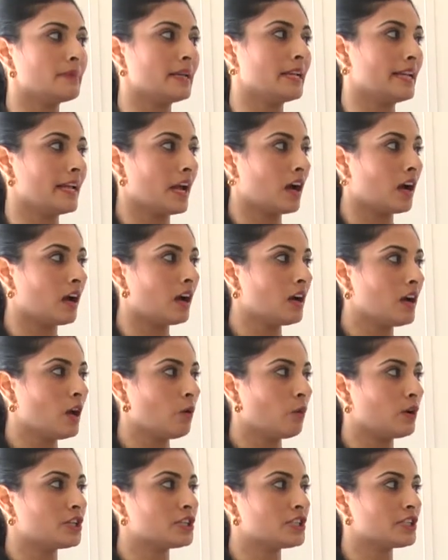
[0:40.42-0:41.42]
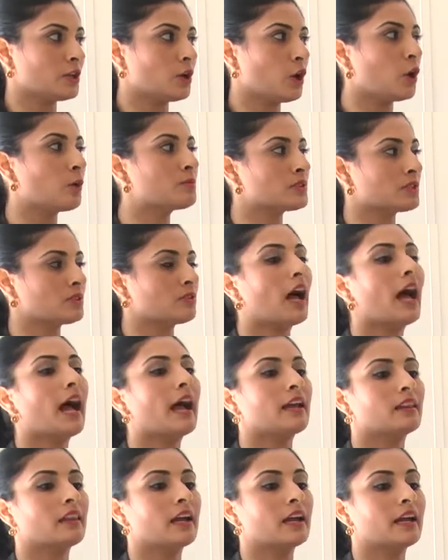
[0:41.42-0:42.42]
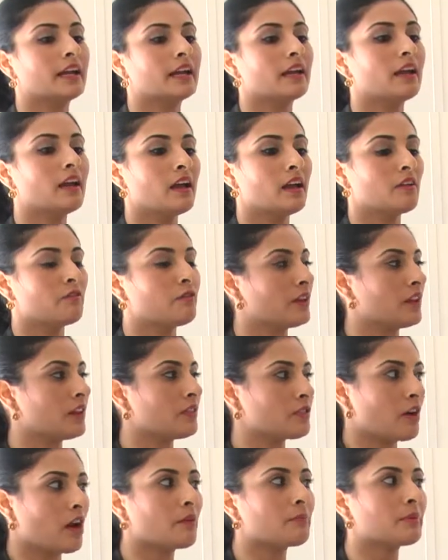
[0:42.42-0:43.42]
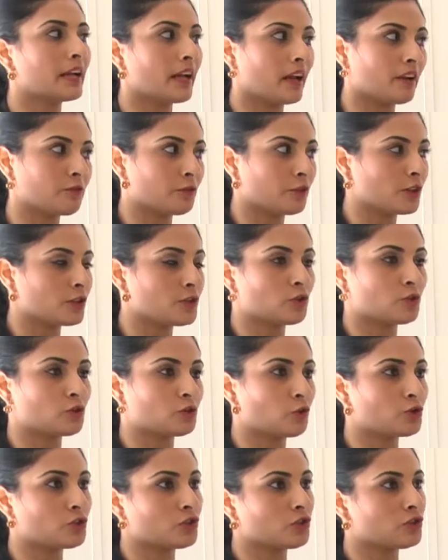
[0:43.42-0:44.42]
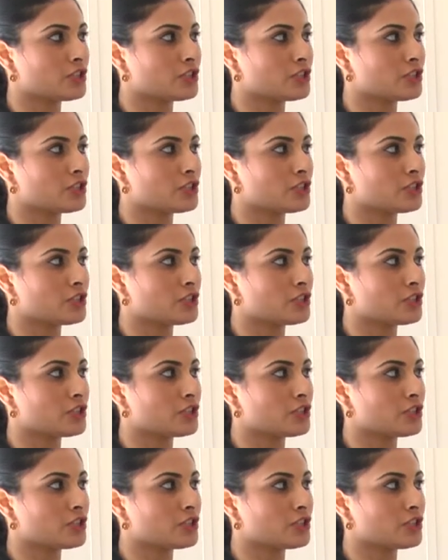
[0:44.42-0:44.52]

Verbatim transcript: media, where she hopes to highlight philanthropic efforts or social